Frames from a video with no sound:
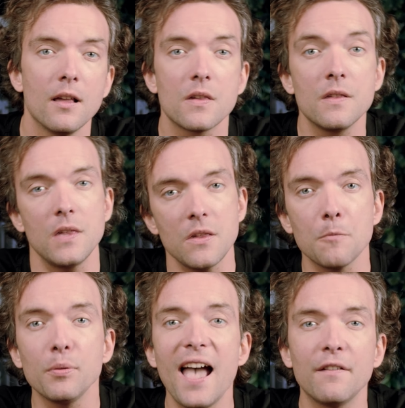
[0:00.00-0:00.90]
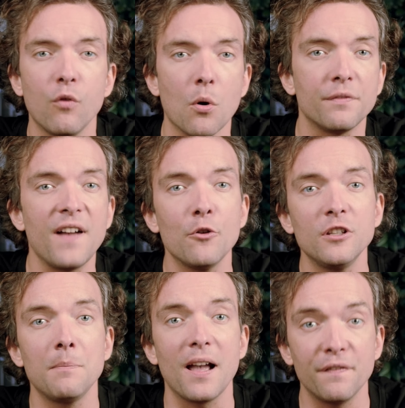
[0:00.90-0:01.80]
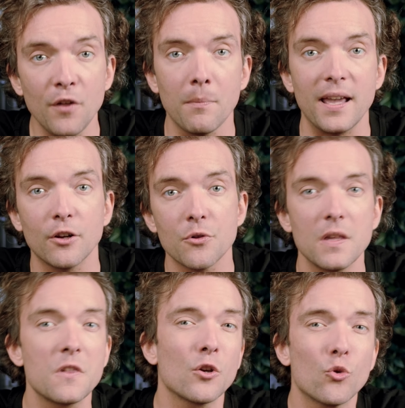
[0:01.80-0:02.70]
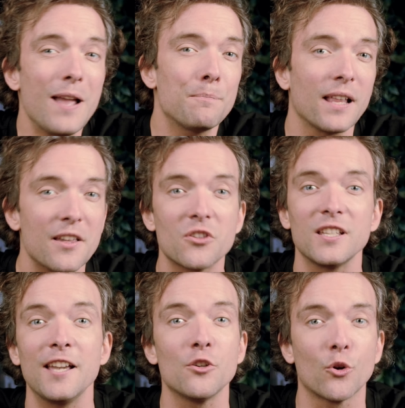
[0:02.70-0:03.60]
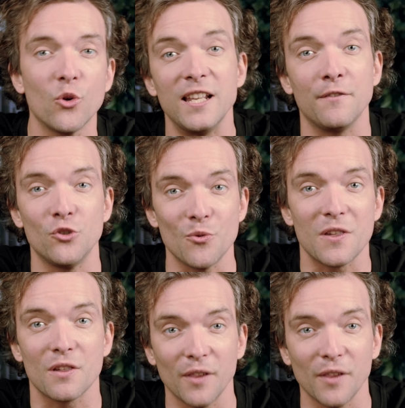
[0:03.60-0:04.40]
Since it's a platform founded by filmmakers, it's a great place to get your creative juices